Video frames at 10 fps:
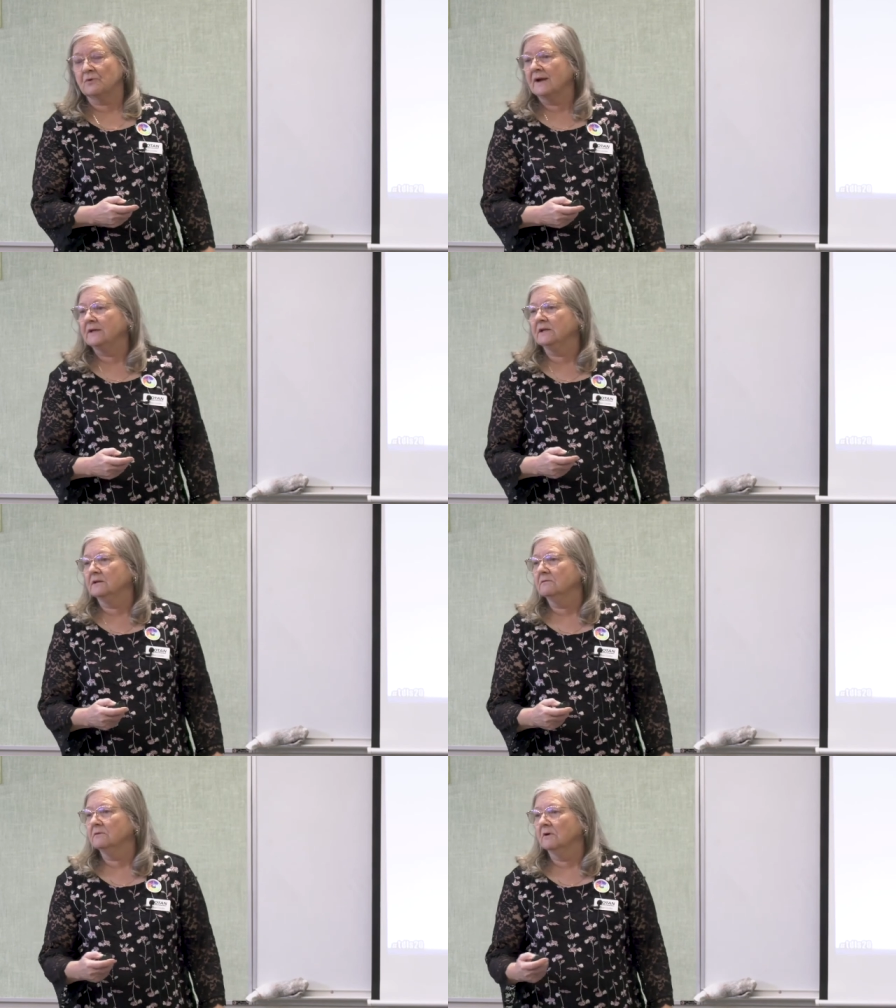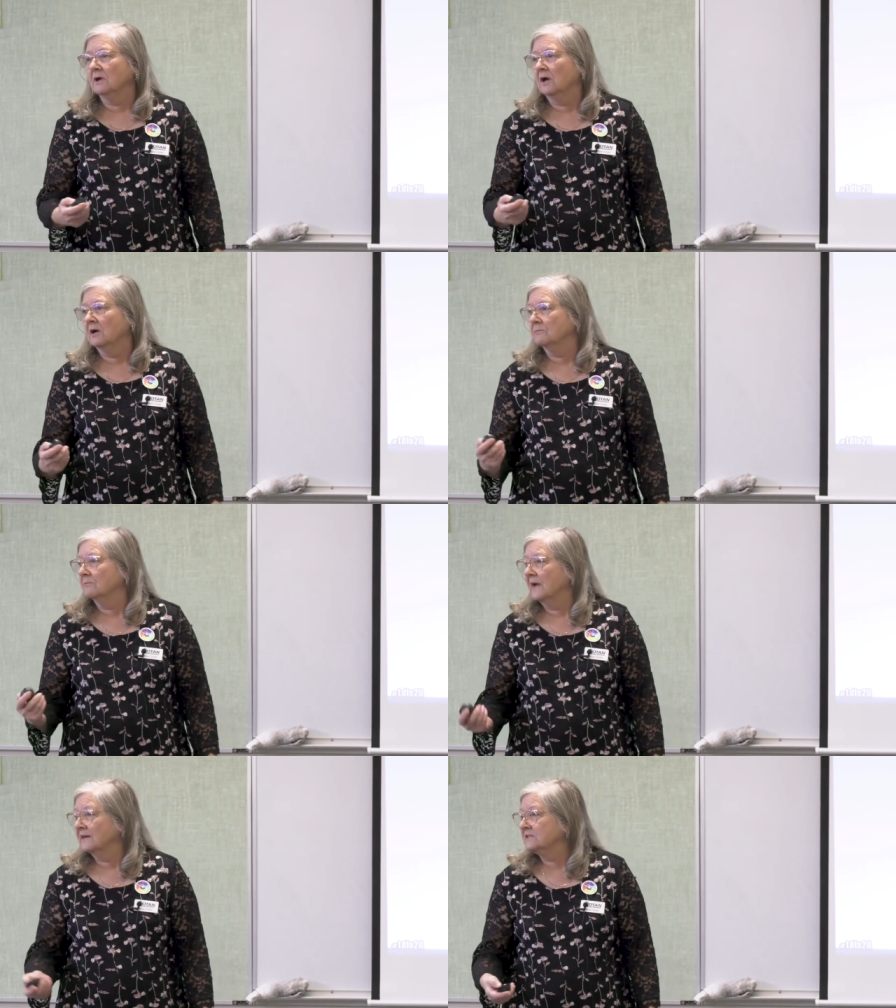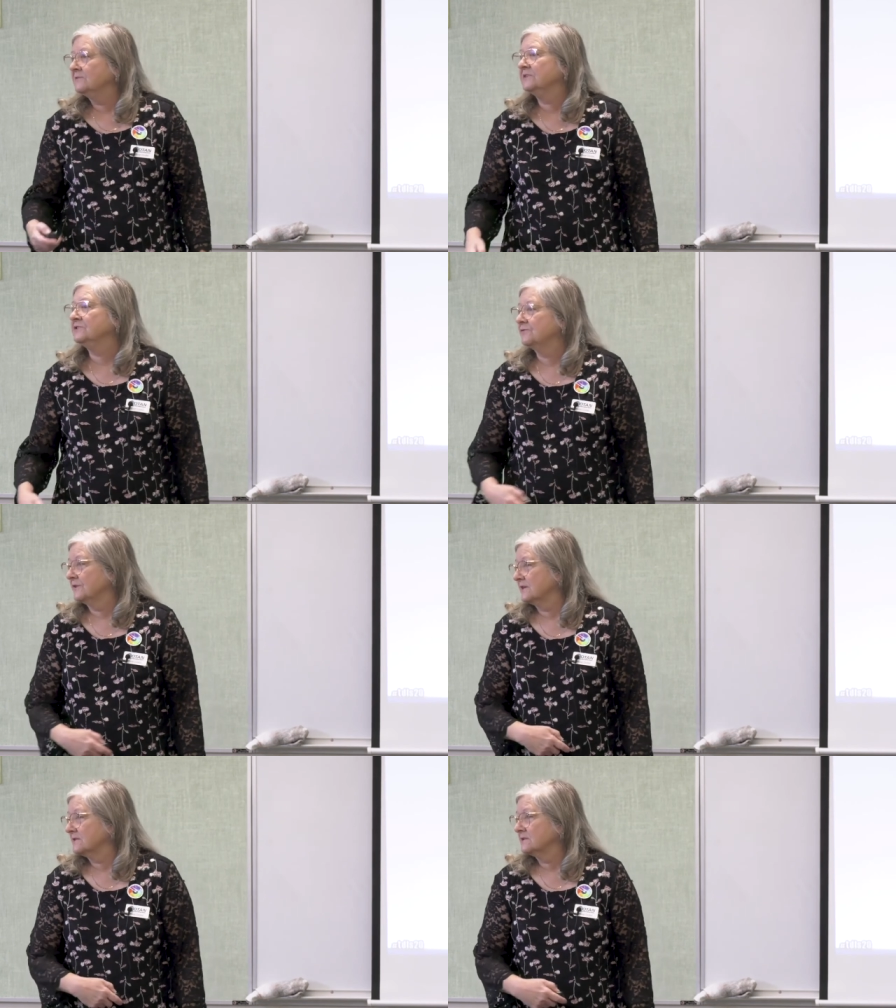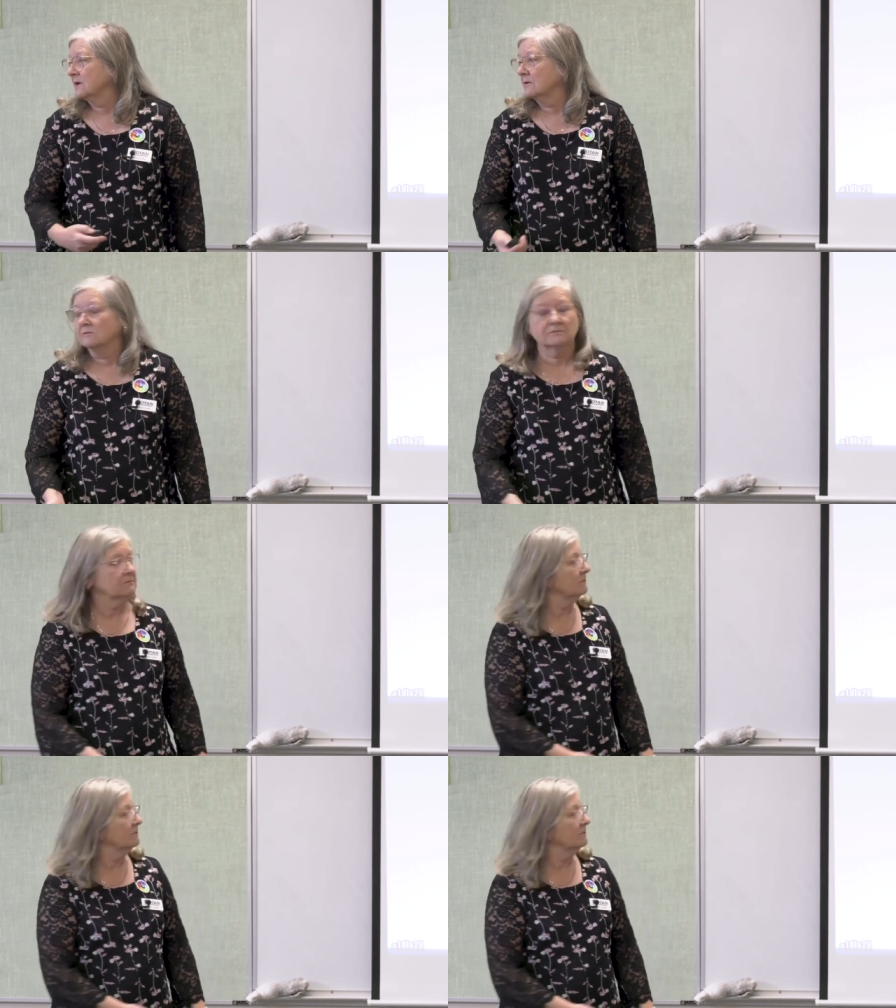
writing um, activities for this. So,